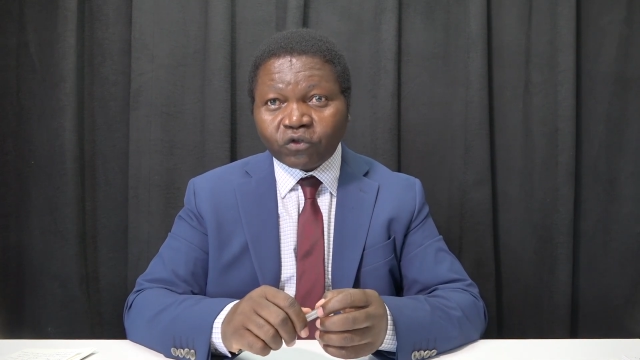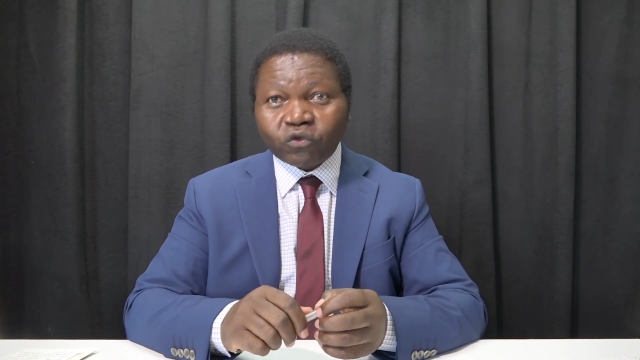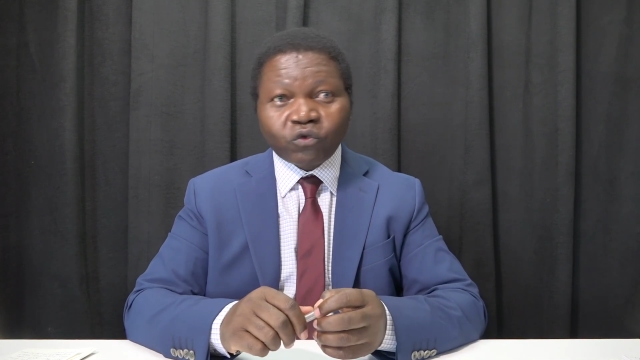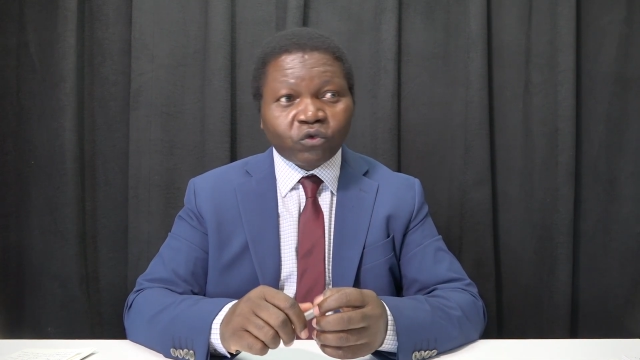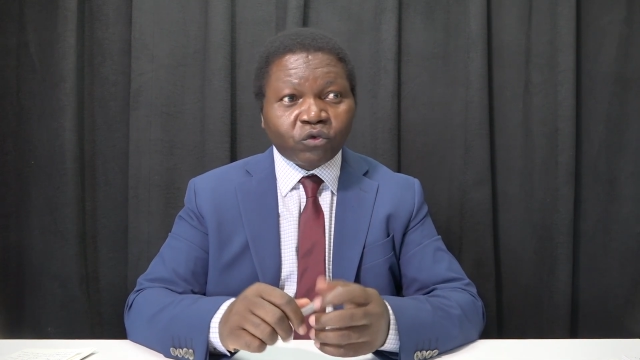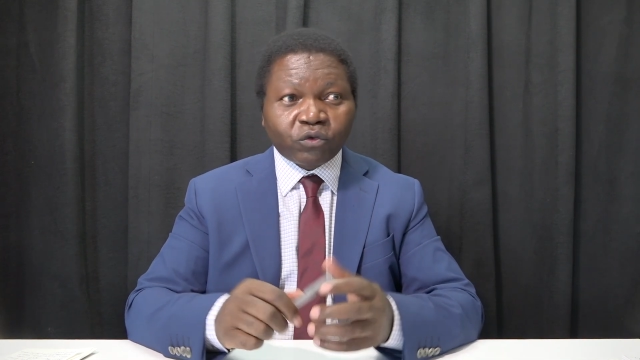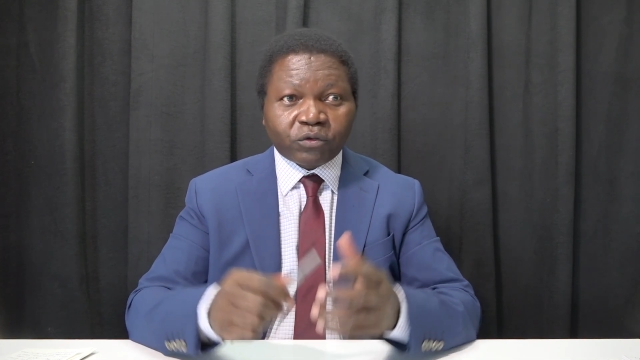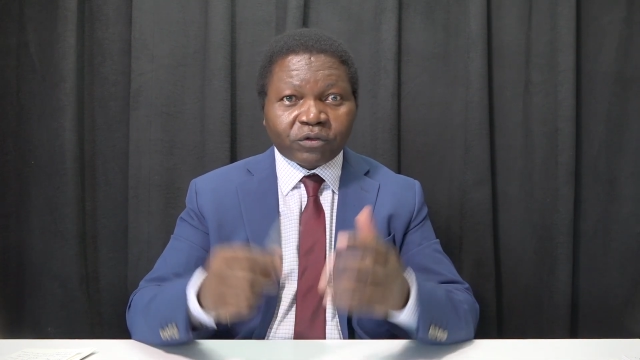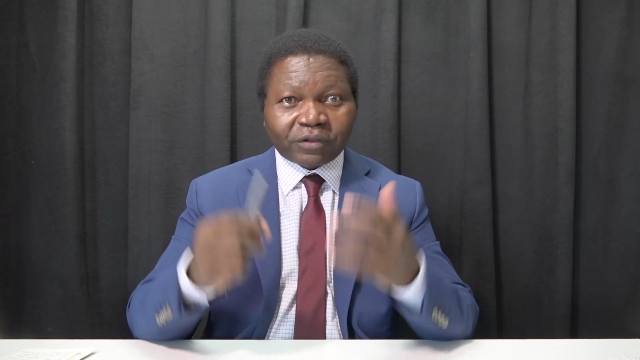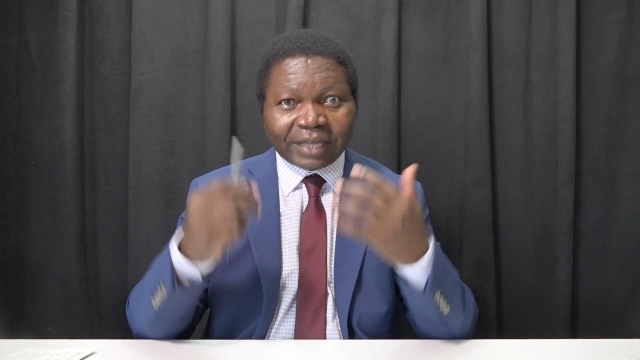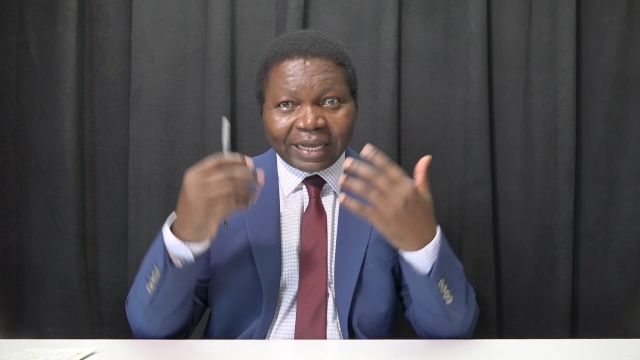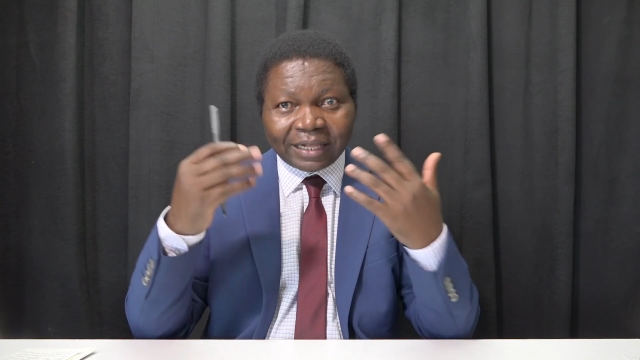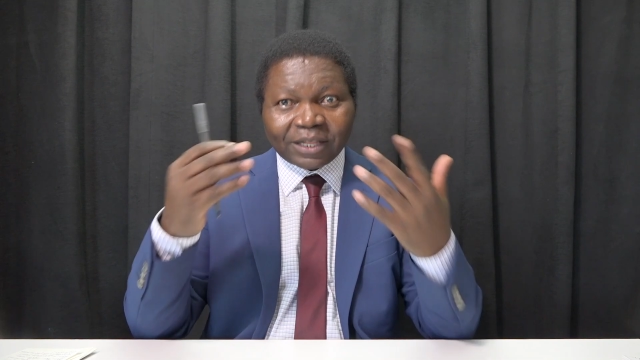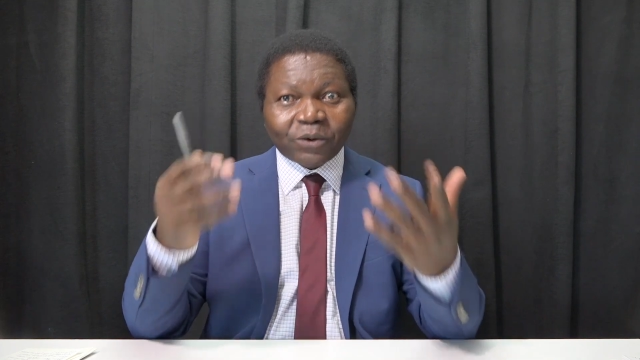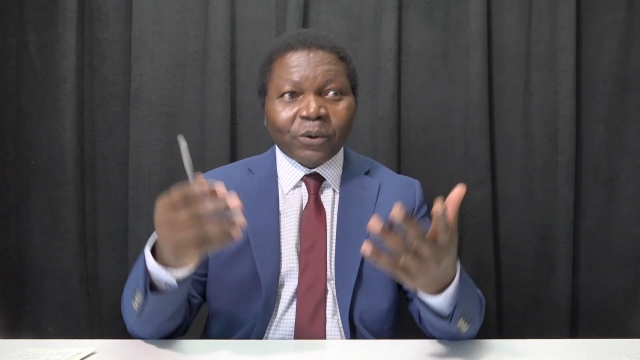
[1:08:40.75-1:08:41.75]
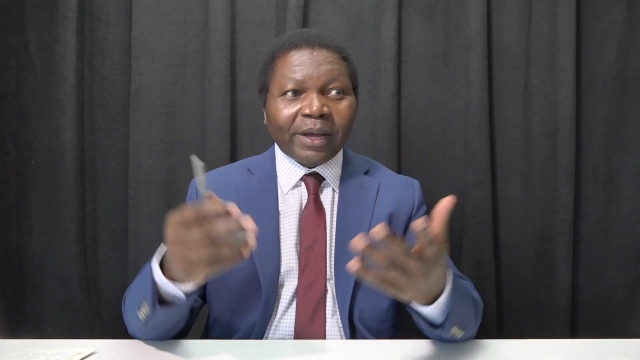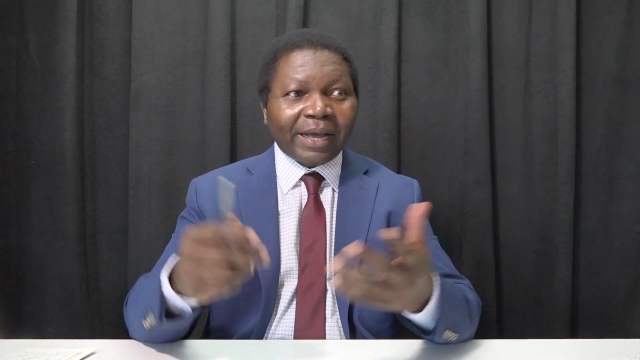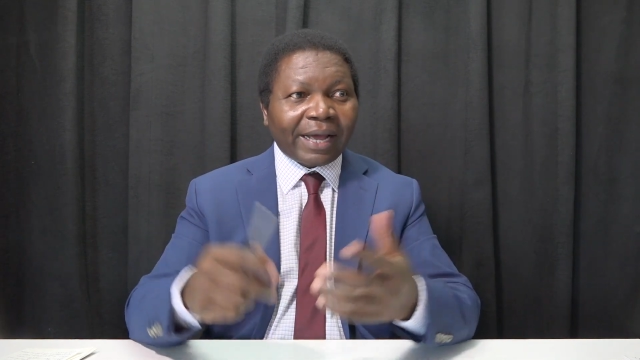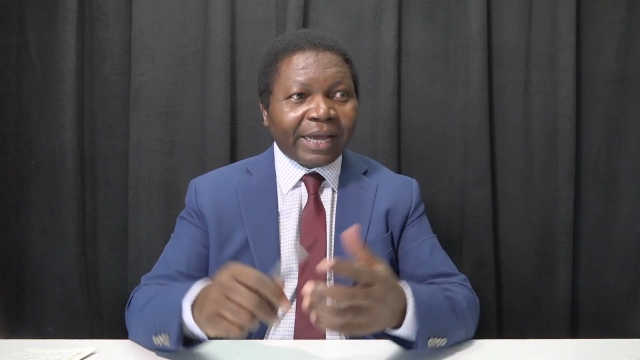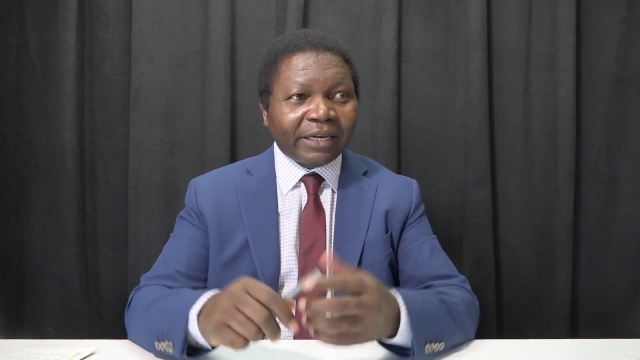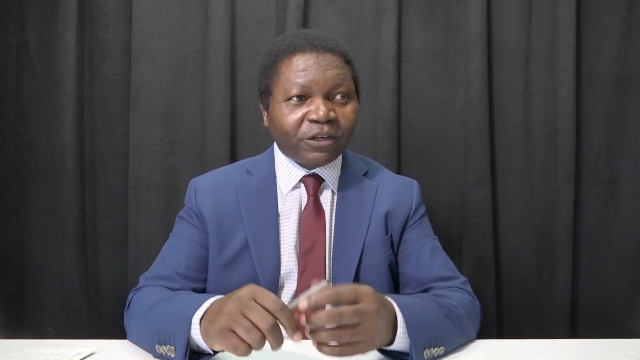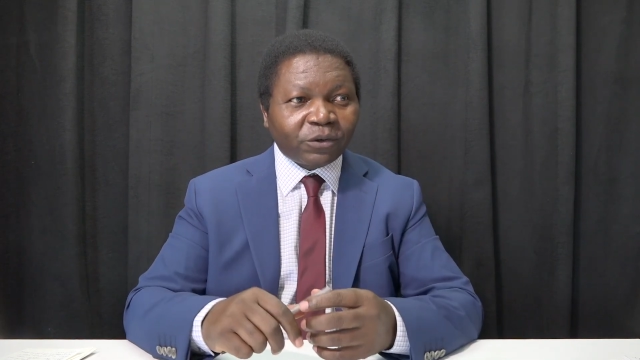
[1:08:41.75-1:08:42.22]
who think the way
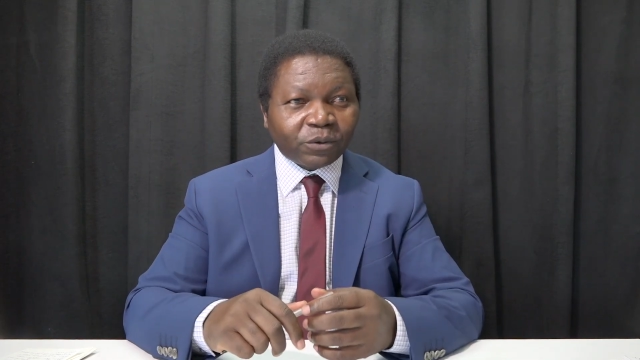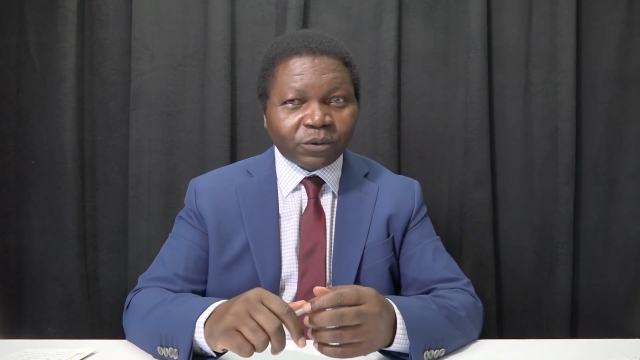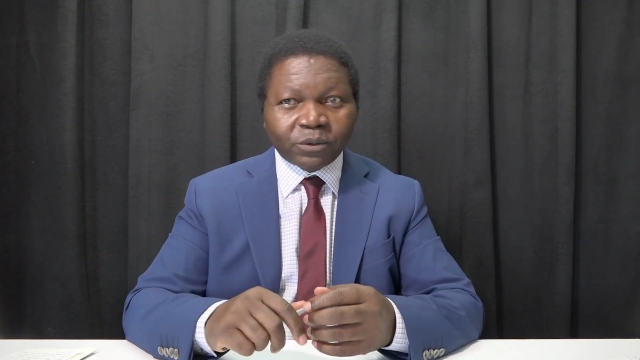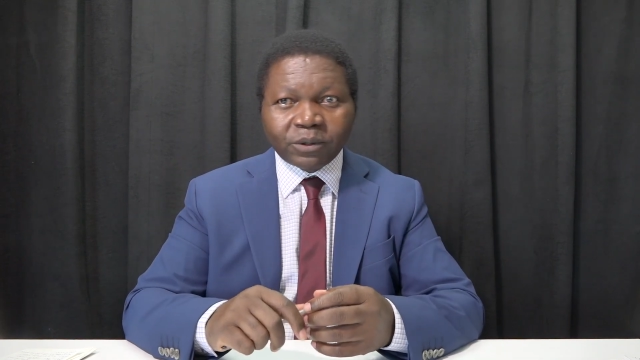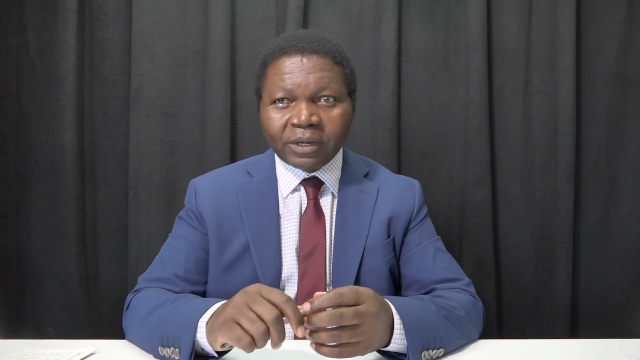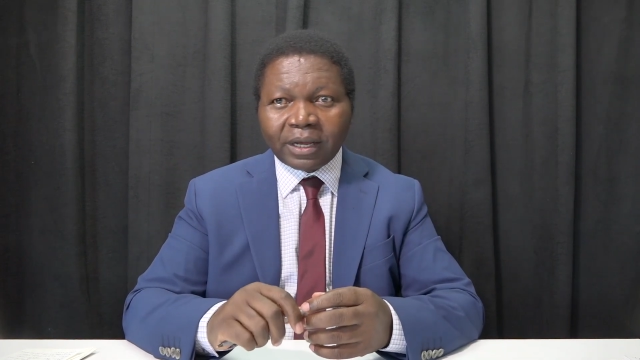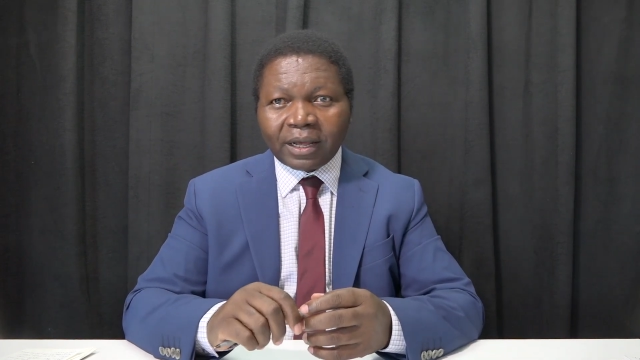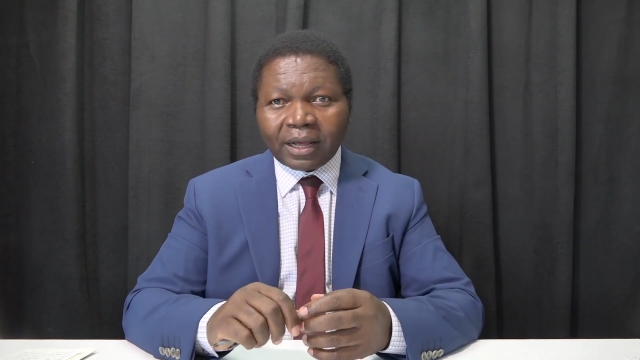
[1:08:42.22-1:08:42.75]
I do,